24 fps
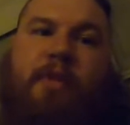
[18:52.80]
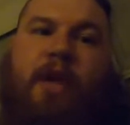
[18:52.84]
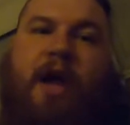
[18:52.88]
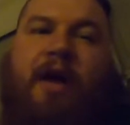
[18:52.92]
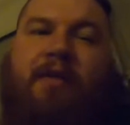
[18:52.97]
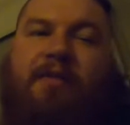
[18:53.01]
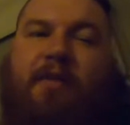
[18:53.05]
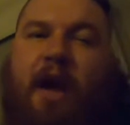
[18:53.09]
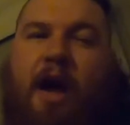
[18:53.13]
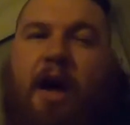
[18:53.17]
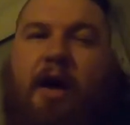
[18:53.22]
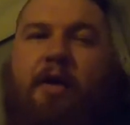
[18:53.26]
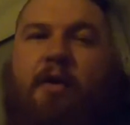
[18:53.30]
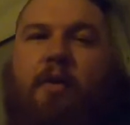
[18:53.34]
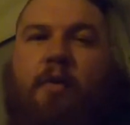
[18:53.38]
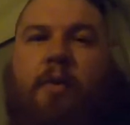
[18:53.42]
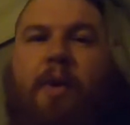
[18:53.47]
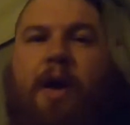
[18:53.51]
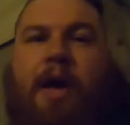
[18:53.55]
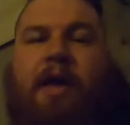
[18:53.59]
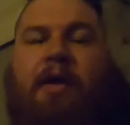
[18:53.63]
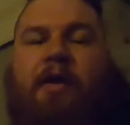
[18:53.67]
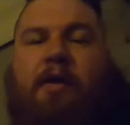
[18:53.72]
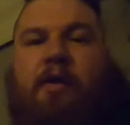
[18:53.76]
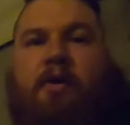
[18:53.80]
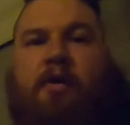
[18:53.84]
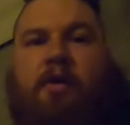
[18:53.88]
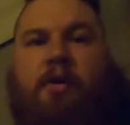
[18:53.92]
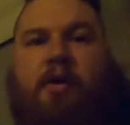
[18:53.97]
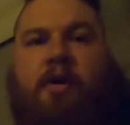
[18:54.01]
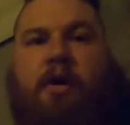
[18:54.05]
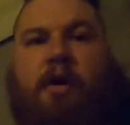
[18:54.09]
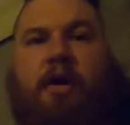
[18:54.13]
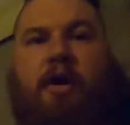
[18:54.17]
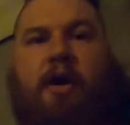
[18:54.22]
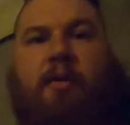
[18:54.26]
I've got a way to
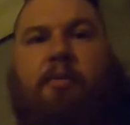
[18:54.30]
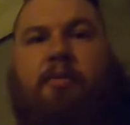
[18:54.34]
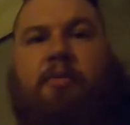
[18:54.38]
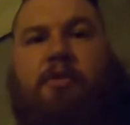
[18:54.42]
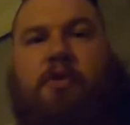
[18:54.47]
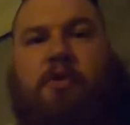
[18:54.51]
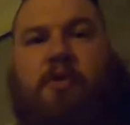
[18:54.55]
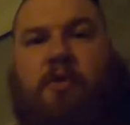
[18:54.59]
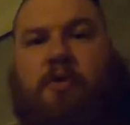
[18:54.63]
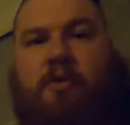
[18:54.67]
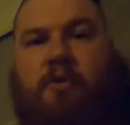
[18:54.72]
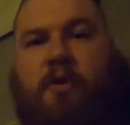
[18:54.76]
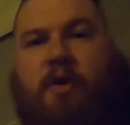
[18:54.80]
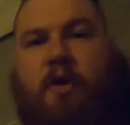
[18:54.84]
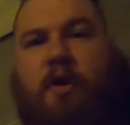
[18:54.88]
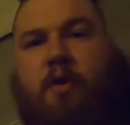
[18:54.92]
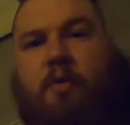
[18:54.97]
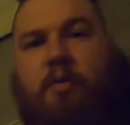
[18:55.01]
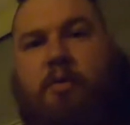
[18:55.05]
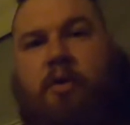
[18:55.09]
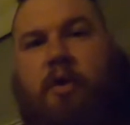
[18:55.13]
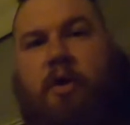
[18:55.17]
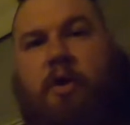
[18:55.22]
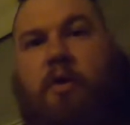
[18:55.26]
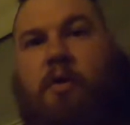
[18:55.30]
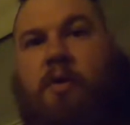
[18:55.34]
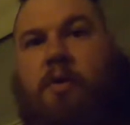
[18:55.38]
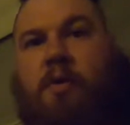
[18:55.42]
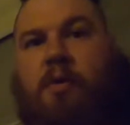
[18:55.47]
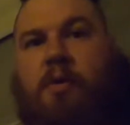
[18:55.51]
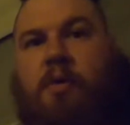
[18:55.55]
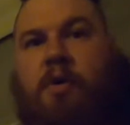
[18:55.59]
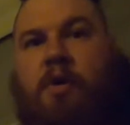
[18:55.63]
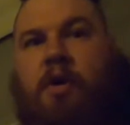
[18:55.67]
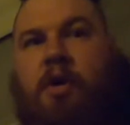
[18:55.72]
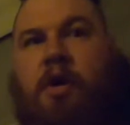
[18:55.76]
hook it up to the GoPro,
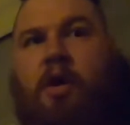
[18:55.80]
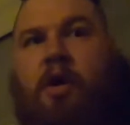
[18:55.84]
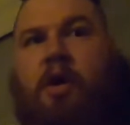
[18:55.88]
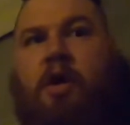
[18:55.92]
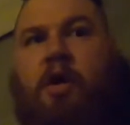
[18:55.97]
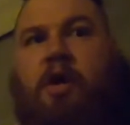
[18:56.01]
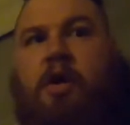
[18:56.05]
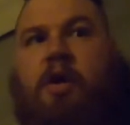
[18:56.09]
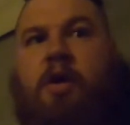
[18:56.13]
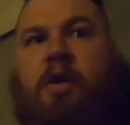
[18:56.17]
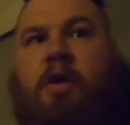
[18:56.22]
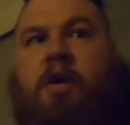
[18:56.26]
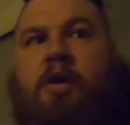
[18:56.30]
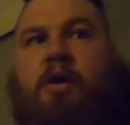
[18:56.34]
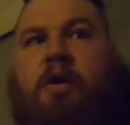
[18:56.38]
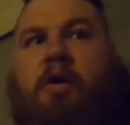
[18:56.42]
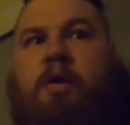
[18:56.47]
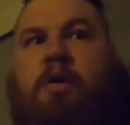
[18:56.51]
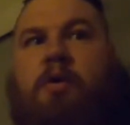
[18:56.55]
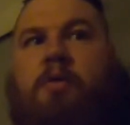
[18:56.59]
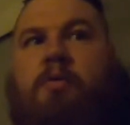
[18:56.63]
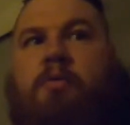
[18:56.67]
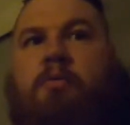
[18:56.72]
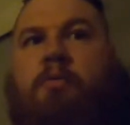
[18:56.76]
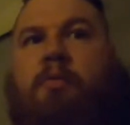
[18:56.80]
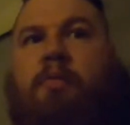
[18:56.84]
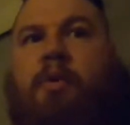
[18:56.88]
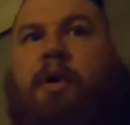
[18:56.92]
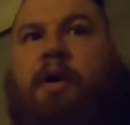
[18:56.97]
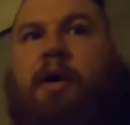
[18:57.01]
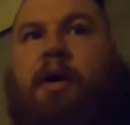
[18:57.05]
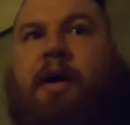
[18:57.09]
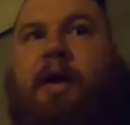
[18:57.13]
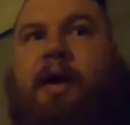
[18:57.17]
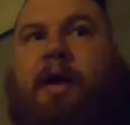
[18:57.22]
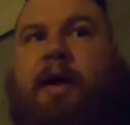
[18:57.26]

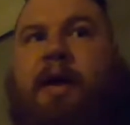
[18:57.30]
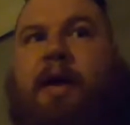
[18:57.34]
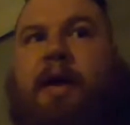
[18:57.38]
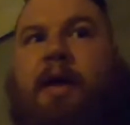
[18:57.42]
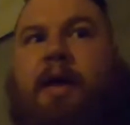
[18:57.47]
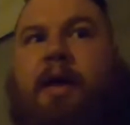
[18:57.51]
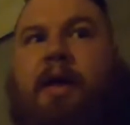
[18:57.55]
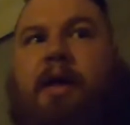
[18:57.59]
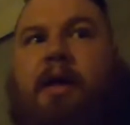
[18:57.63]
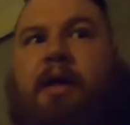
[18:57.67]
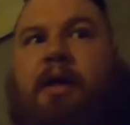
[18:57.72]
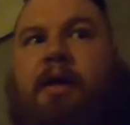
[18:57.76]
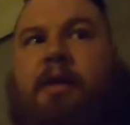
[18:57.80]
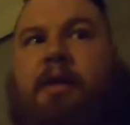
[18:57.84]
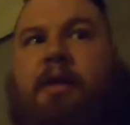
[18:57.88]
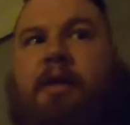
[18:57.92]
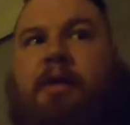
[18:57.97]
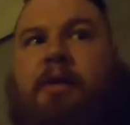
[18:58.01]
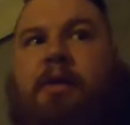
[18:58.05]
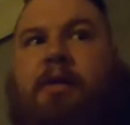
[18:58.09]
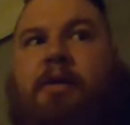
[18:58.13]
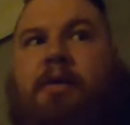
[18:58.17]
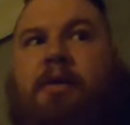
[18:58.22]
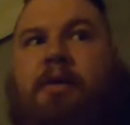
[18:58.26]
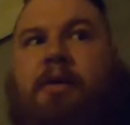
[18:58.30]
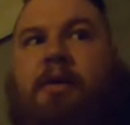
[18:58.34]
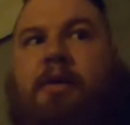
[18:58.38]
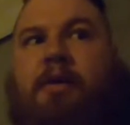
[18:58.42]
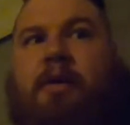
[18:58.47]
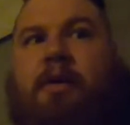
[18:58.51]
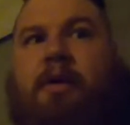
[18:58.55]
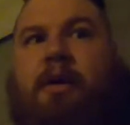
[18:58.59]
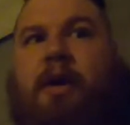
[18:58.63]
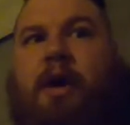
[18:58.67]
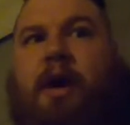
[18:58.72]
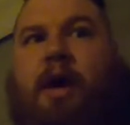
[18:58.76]
but
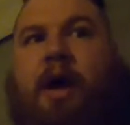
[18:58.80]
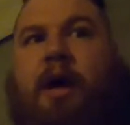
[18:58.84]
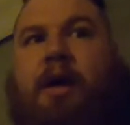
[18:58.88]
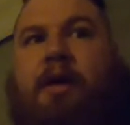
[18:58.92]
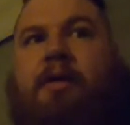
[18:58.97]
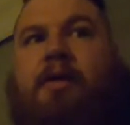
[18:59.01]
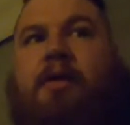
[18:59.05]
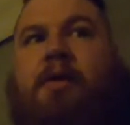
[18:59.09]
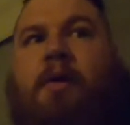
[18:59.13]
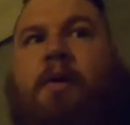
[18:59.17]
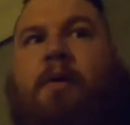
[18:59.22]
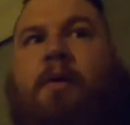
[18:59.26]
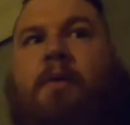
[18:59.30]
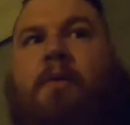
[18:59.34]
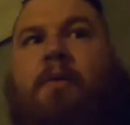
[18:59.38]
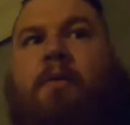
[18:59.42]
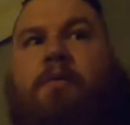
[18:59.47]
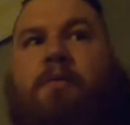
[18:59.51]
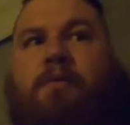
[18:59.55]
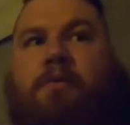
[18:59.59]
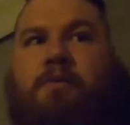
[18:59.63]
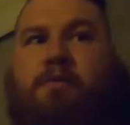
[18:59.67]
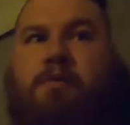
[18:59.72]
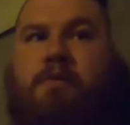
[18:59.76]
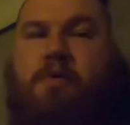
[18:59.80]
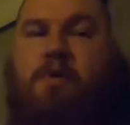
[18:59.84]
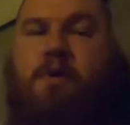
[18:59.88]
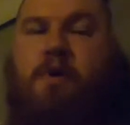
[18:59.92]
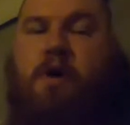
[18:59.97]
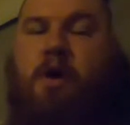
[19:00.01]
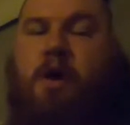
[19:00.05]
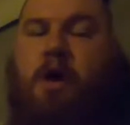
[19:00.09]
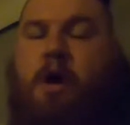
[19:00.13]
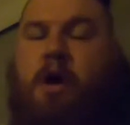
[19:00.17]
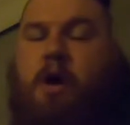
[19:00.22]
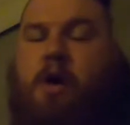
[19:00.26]
I don't
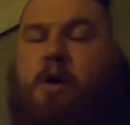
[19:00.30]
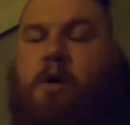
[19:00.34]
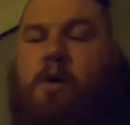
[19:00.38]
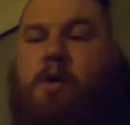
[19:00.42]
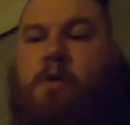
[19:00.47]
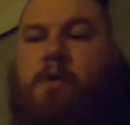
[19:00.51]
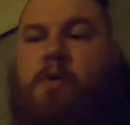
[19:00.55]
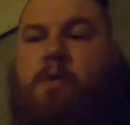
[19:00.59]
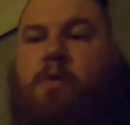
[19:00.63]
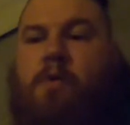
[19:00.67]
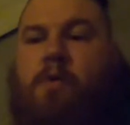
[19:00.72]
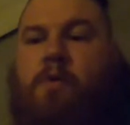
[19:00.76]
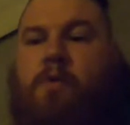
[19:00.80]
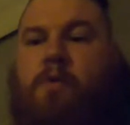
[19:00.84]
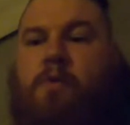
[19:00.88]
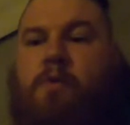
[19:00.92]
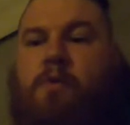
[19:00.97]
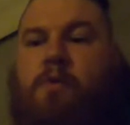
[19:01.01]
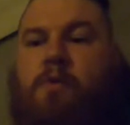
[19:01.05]
know.